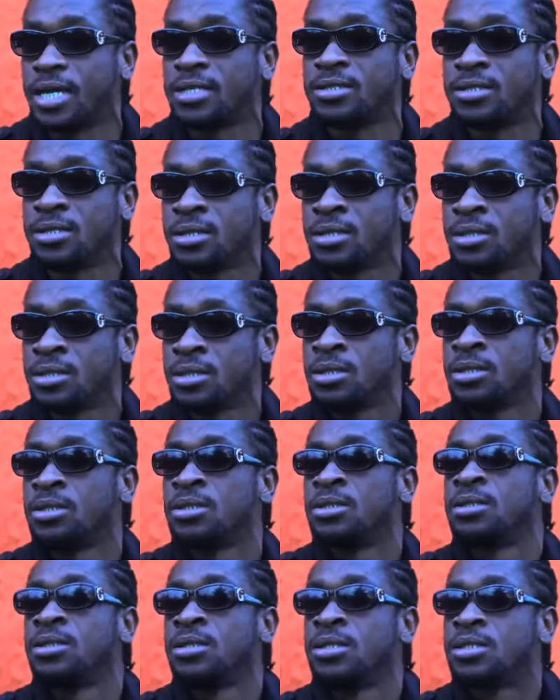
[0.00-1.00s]
that
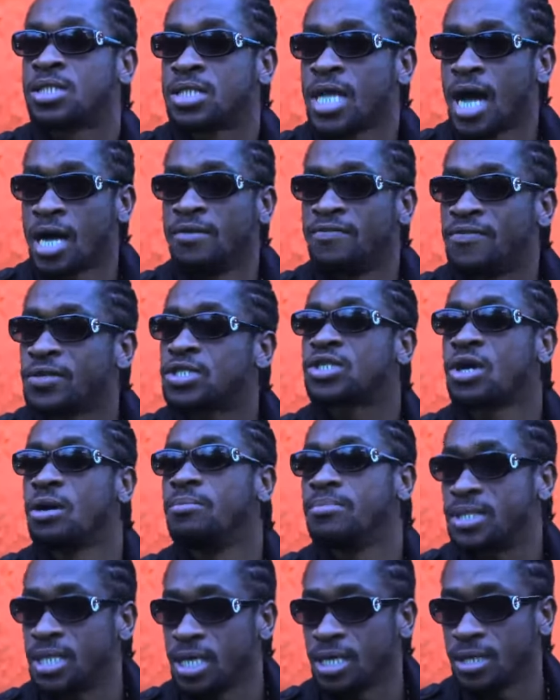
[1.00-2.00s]
stands for
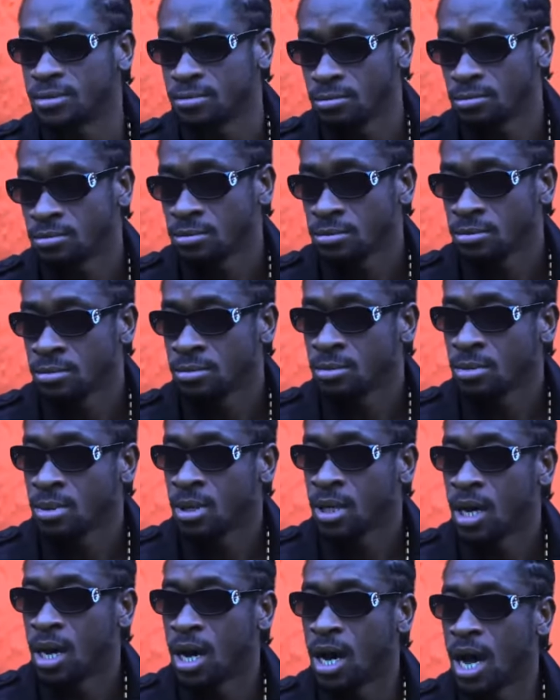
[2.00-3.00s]
something
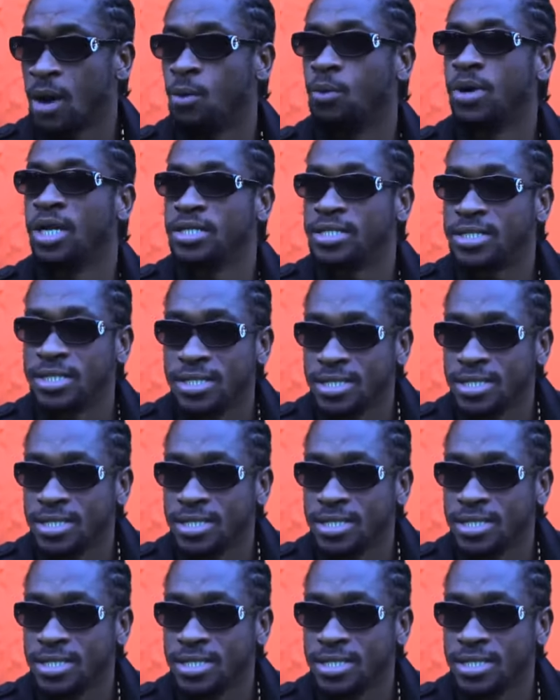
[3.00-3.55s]
and will